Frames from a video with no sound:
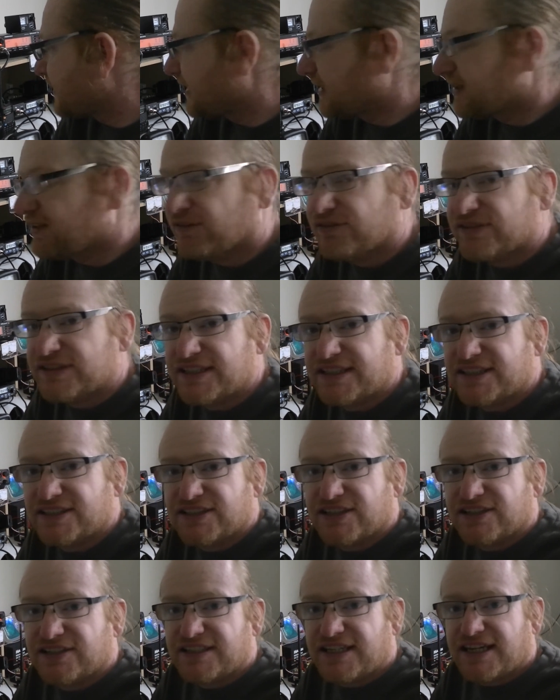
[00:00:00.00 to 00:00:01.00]
obviously
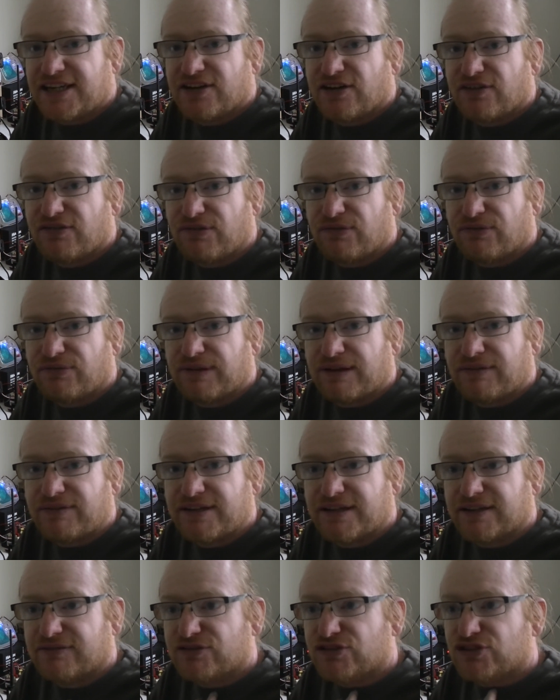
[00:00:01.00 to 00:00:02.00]
insert it in over
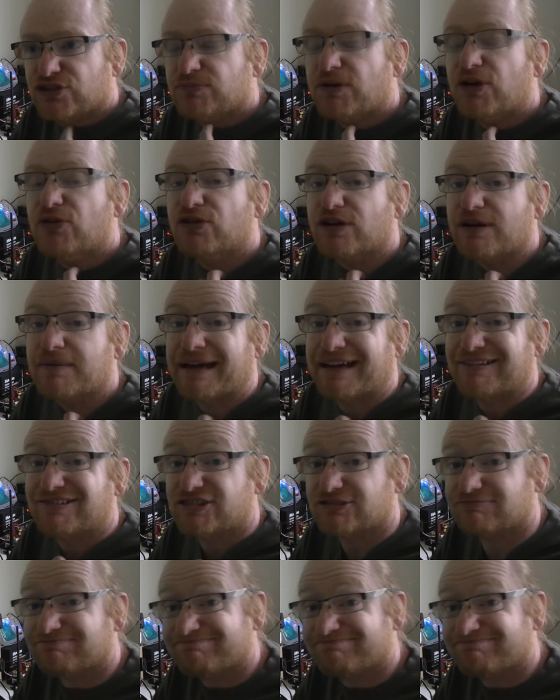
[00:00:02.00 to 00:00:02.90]
everything I've just spoken about.